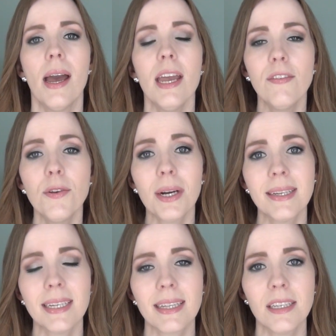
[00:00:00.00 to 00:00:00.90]
If you
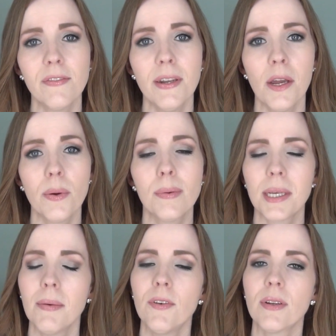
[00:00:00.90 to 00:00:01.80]
guys like this video and it was
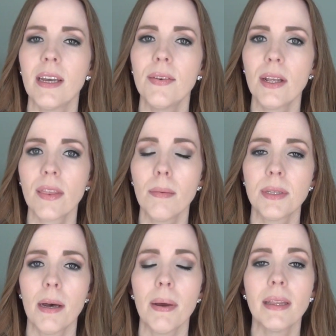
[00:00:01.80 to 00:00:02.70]
helpful give it a
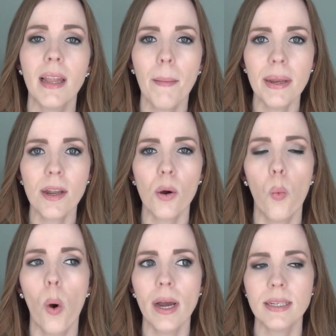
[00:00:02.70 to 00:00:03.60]
thumbs up and let me know
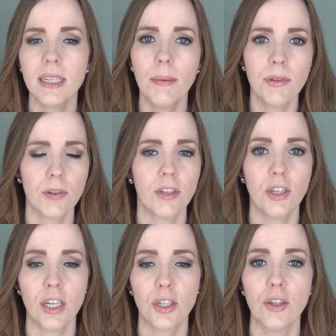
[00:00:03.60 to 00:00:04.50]
what tips or
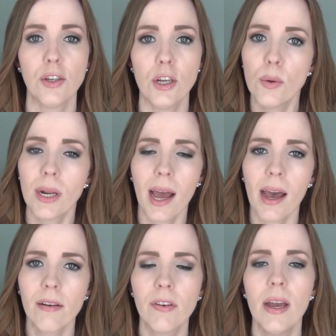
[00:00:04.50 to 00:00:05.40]
suggestions you would
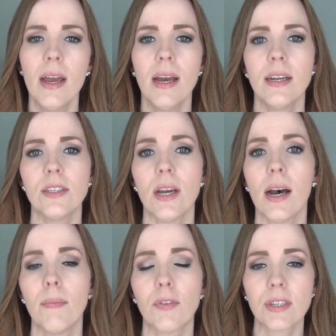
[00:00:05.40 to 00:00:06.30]
have
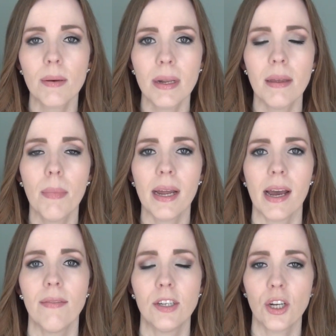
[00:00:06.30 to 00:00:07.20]
um, for somebody that might
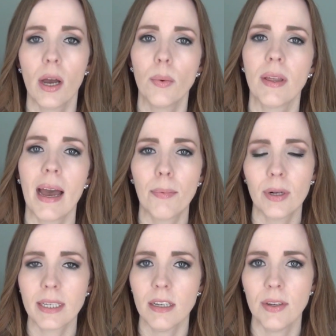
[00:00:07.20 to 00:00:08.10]
have a child with
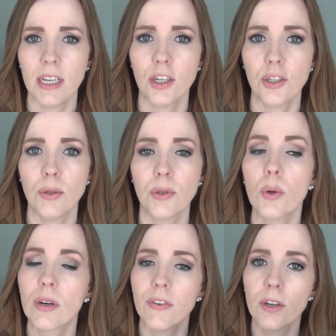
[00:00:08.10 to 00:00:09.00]
hyperactivity issues
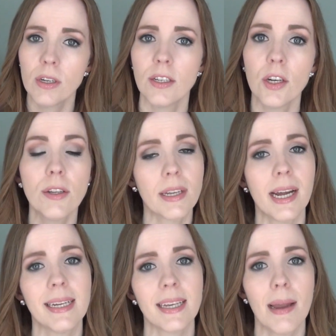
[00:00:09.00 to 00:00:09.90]
or if you're an adult that
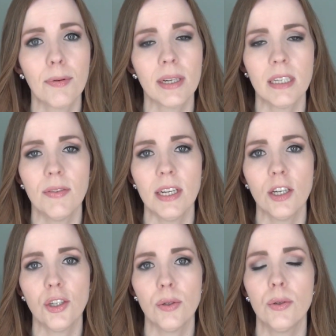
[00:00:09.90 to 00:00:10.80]
has hyperactivity
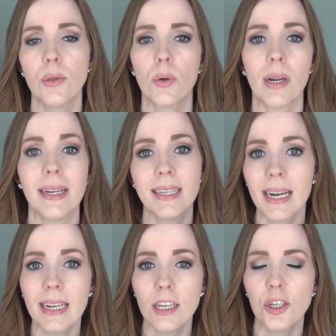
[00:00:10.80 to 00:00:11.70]
issues or
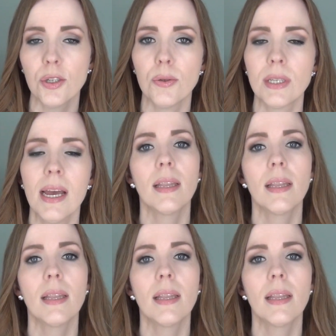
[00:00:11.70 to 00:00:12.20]
anxiety issues.